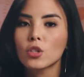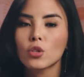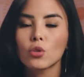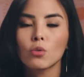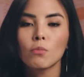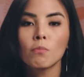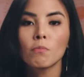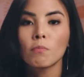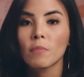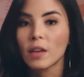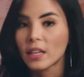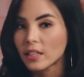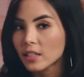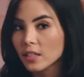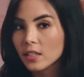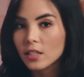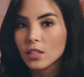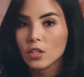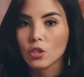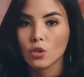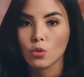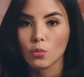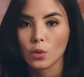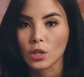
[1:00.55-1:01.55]
to many
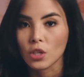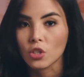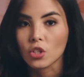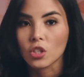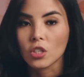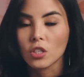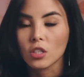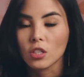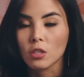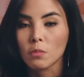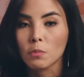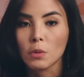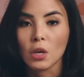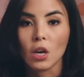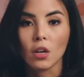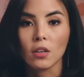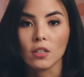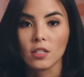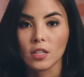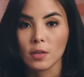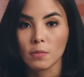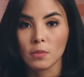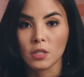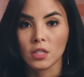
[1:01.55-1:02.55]
situations
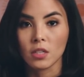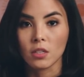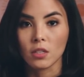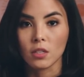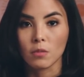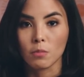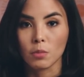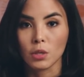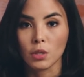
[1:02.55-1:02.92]
beyond substance